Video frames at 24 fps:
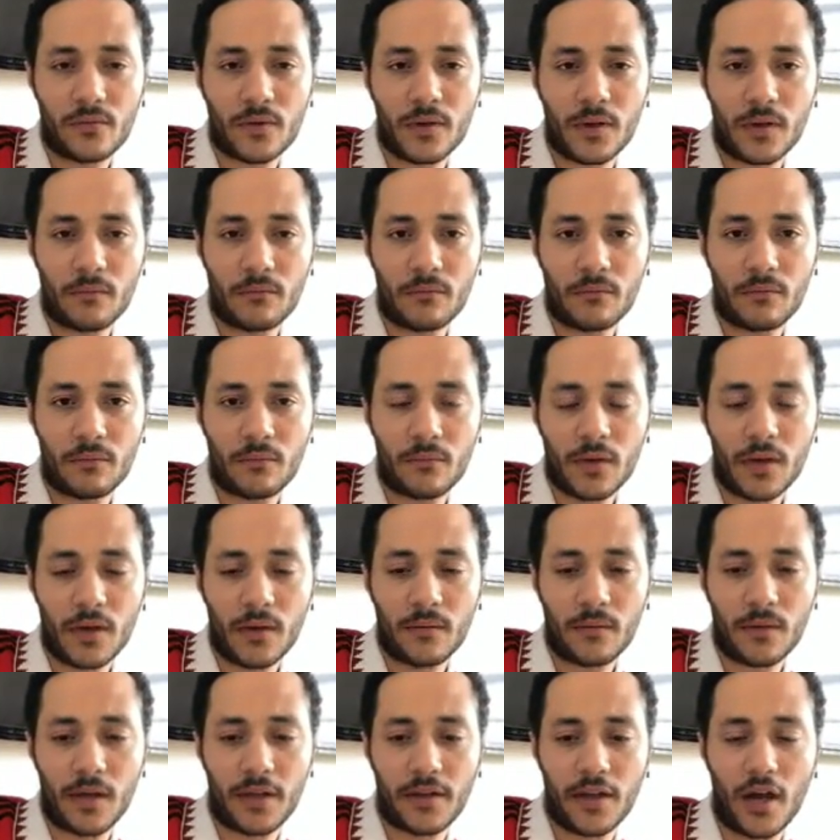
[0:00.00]

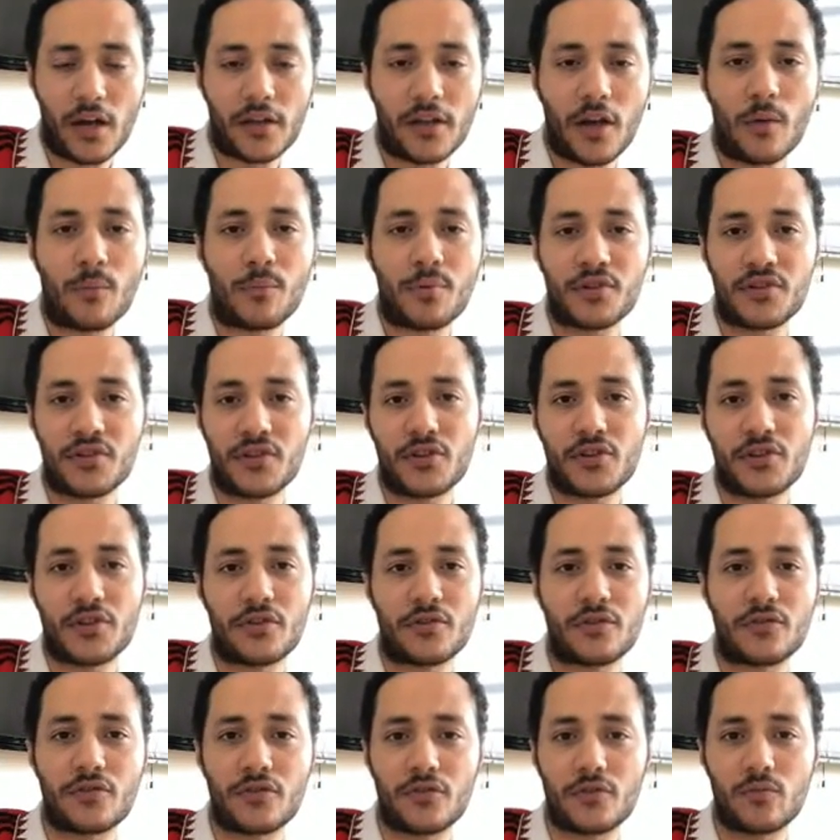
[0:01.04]
uh, an, an
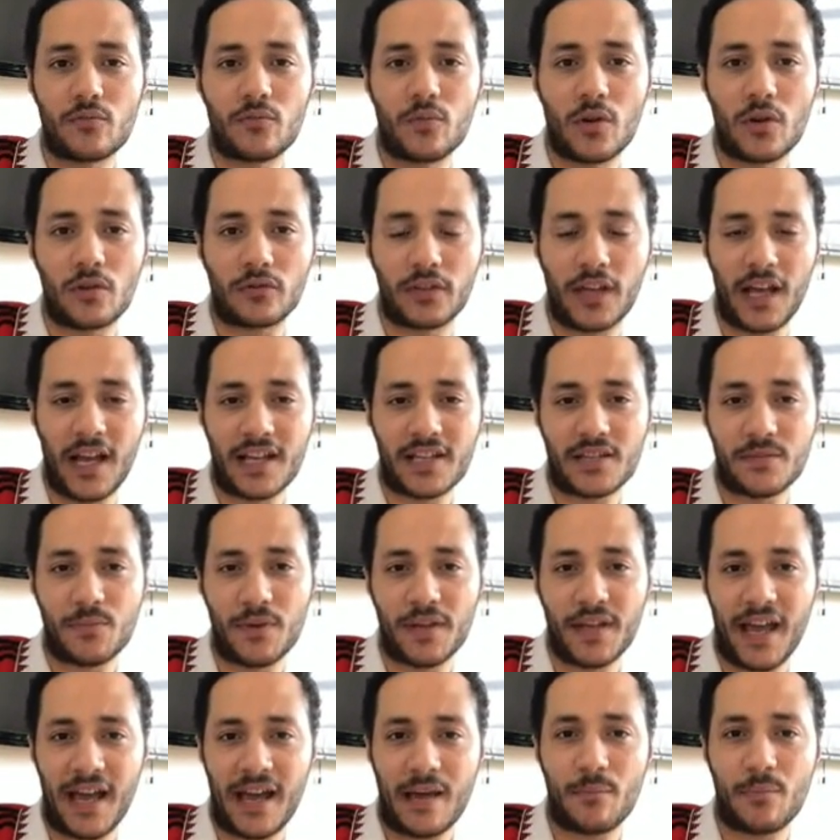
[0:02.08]
opposition to what has
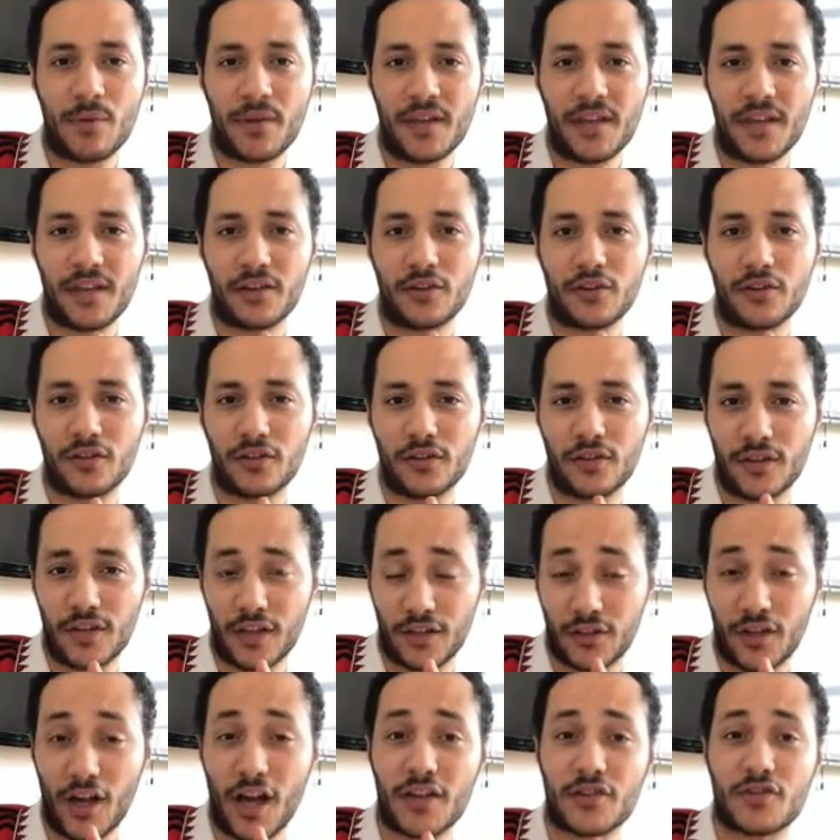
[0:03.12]
been happening
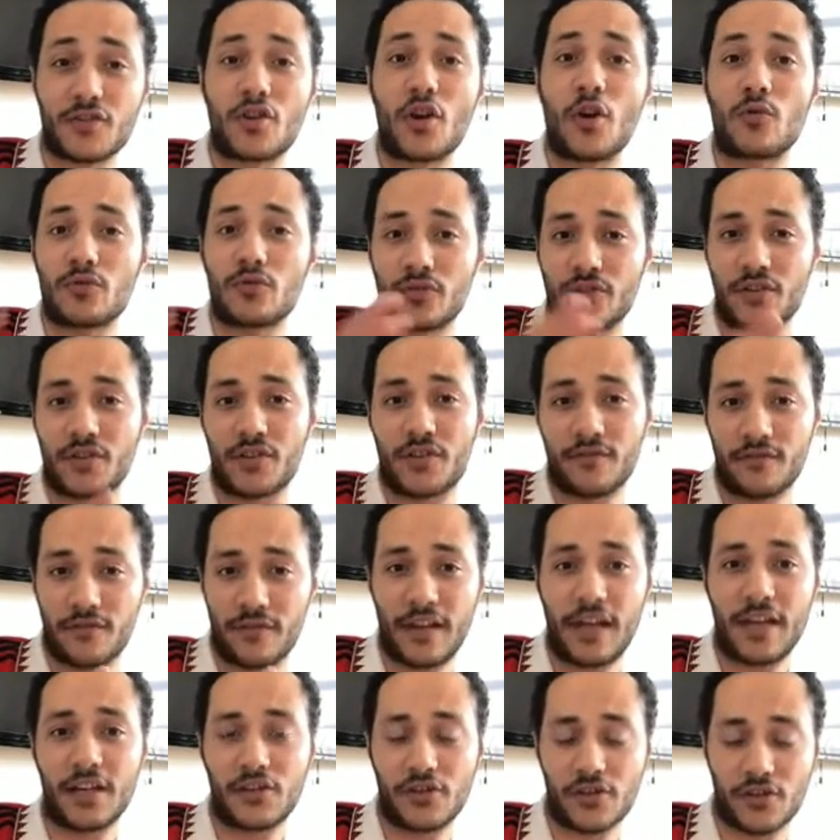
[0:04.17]
that has caused this
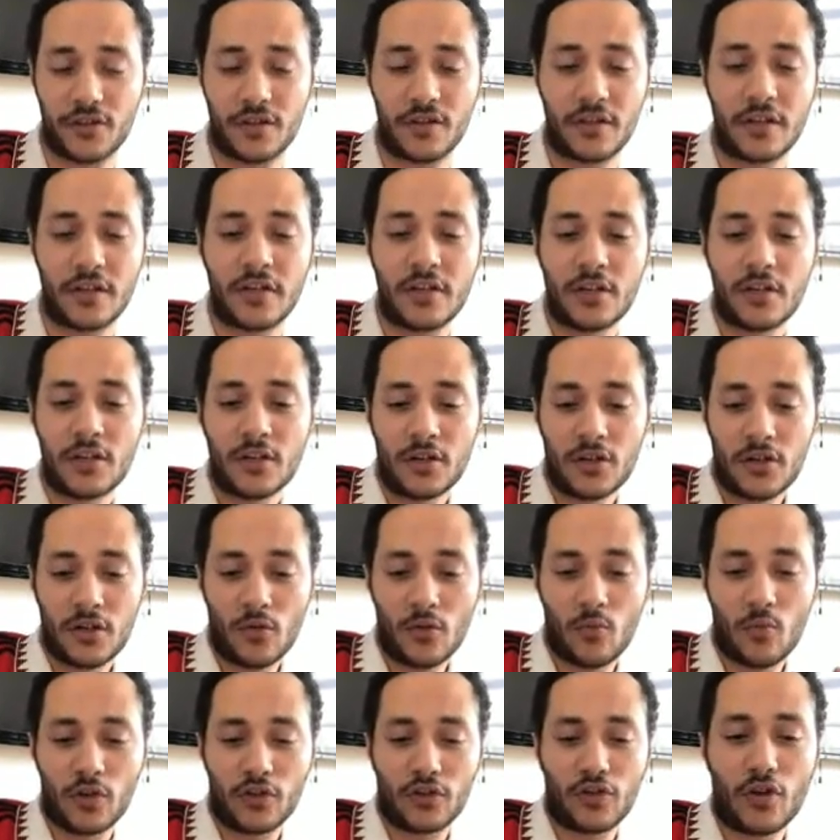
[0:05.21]
inflation.
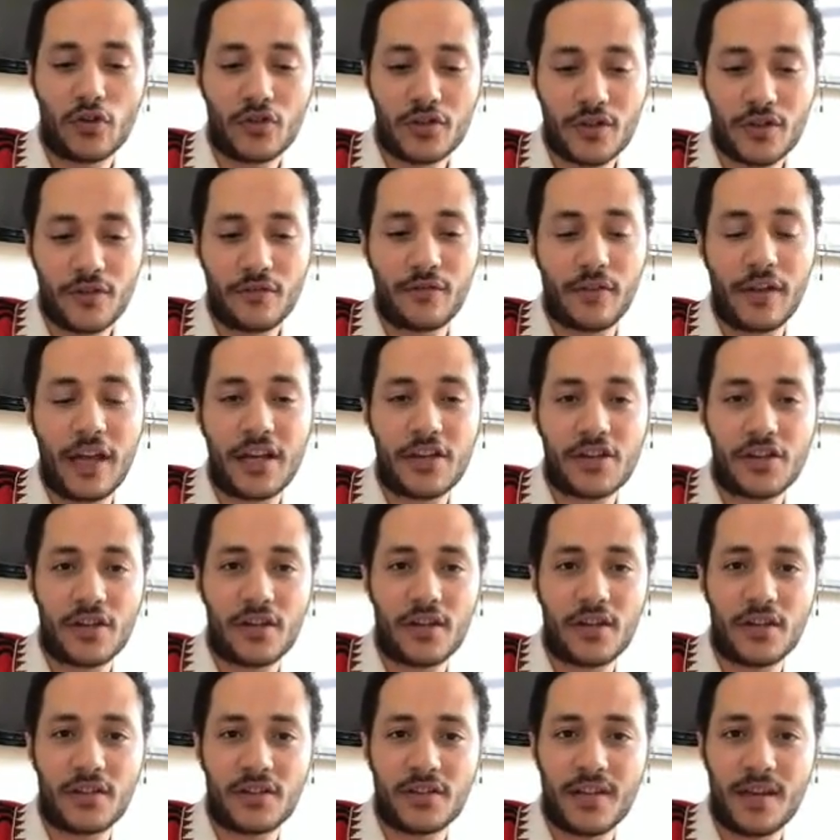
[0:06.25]
What causes inflation
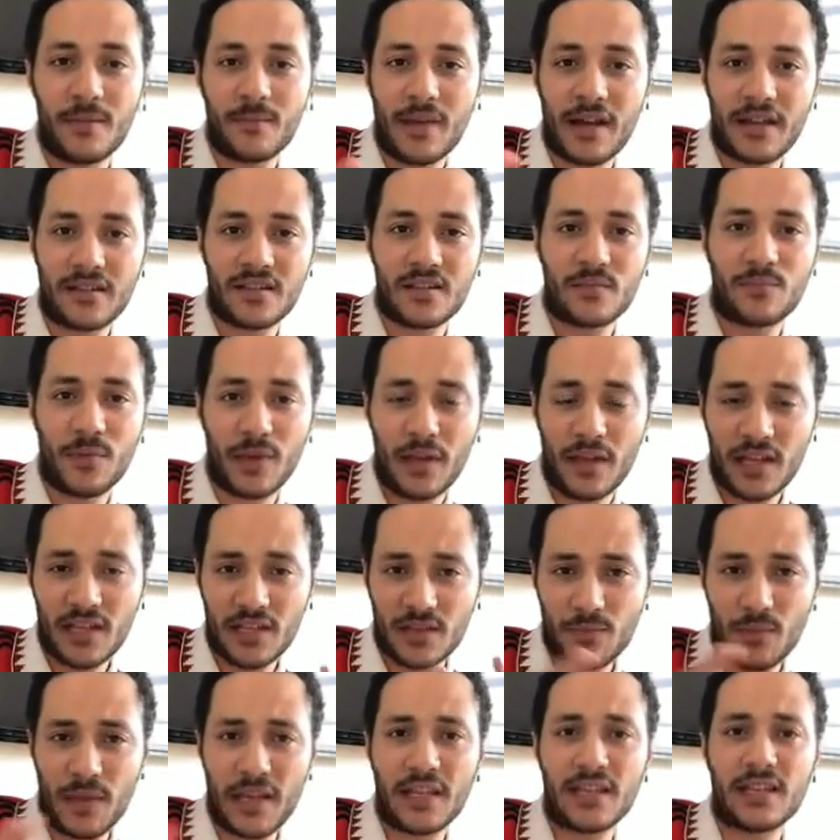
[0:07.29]
is the amount is,
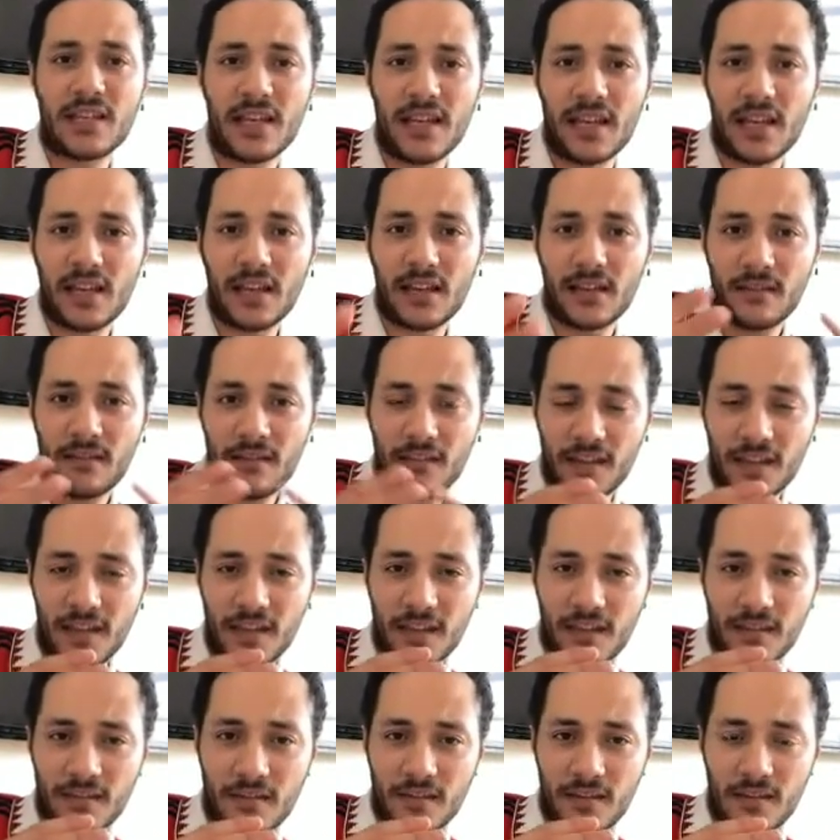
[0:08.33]
is spending,
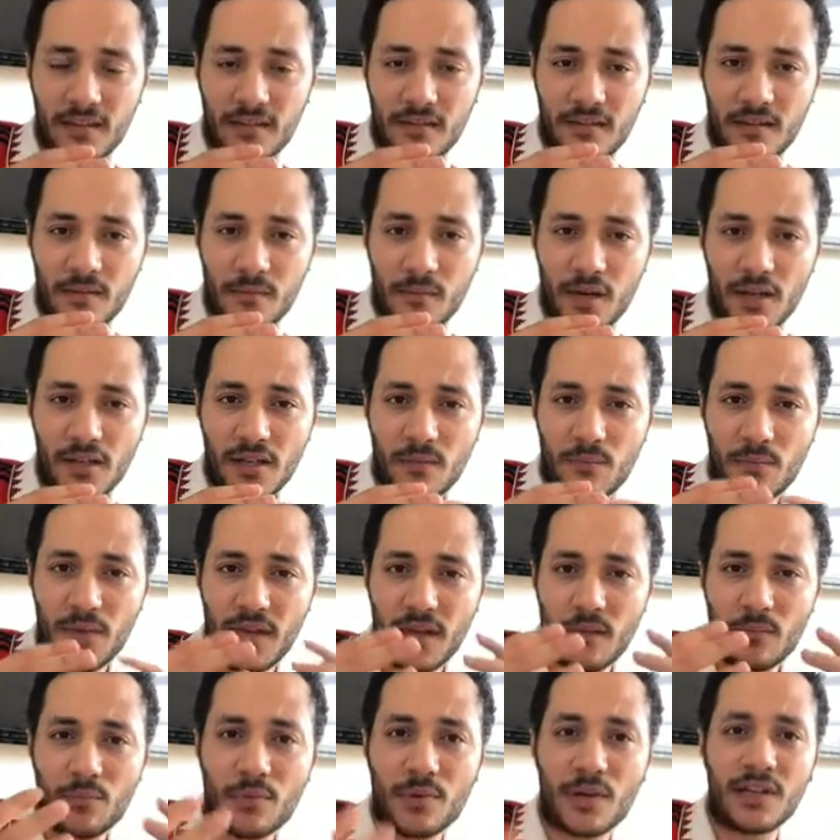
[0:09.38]
the, the the money
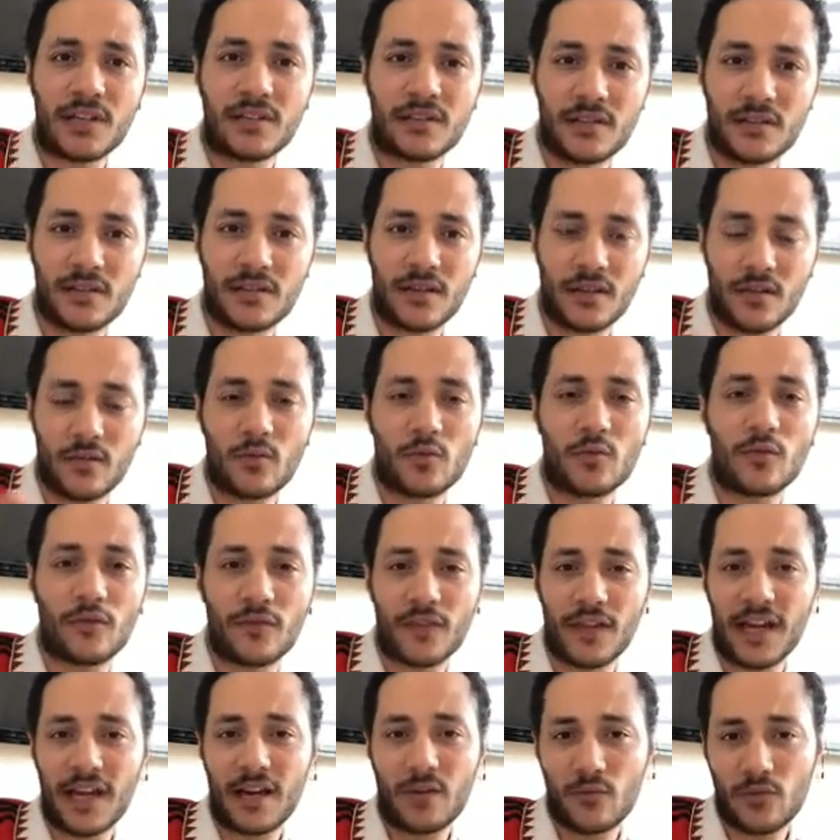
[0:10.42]
being printed, and all
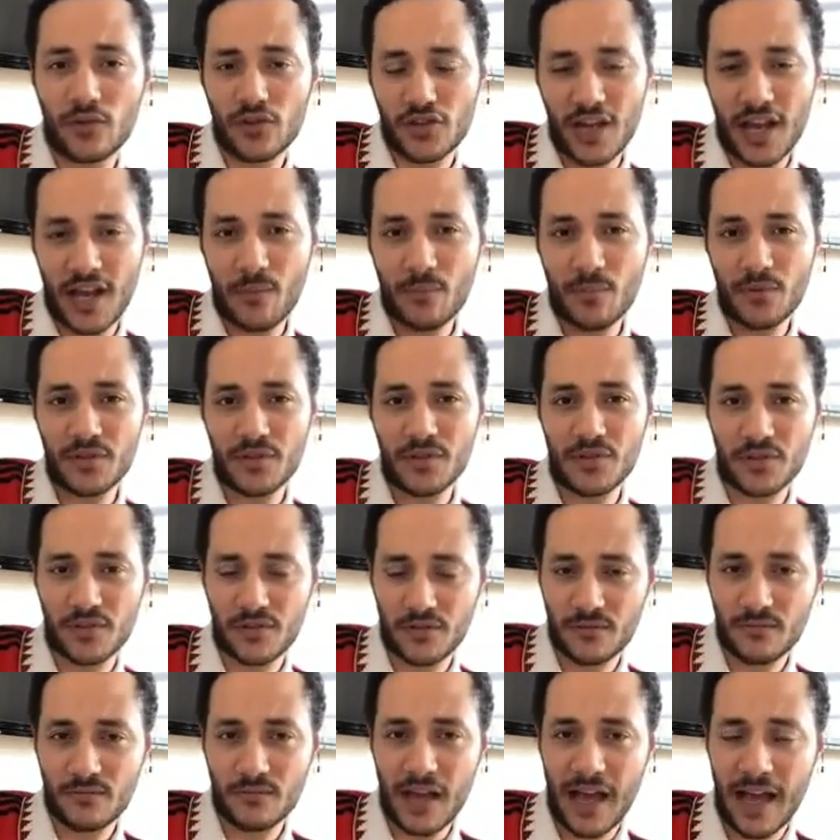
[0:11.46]
of that, which
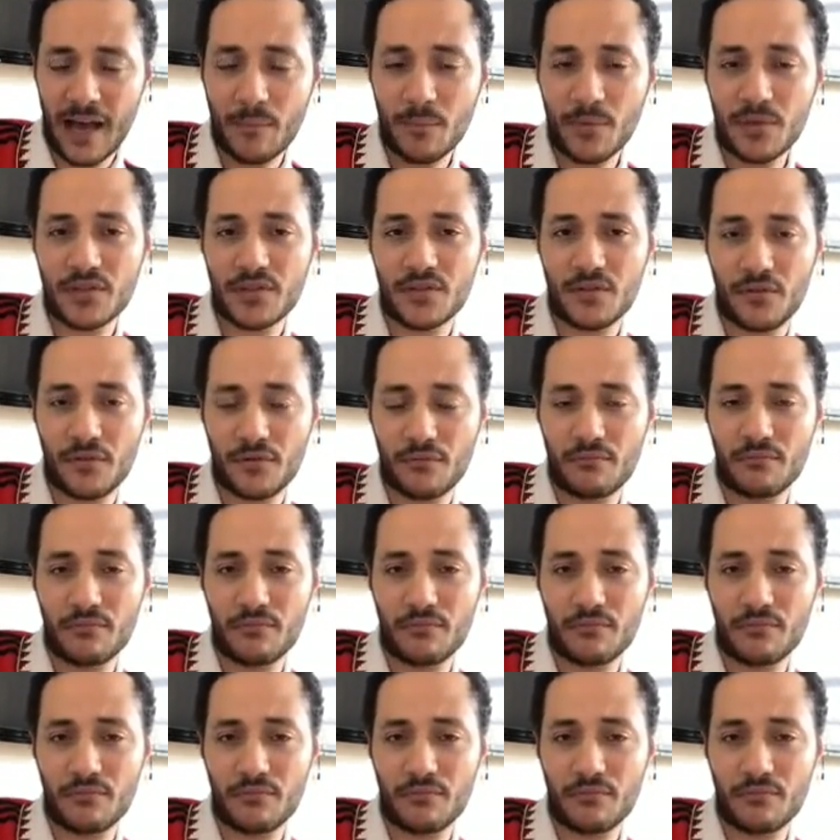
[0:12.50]
happens happens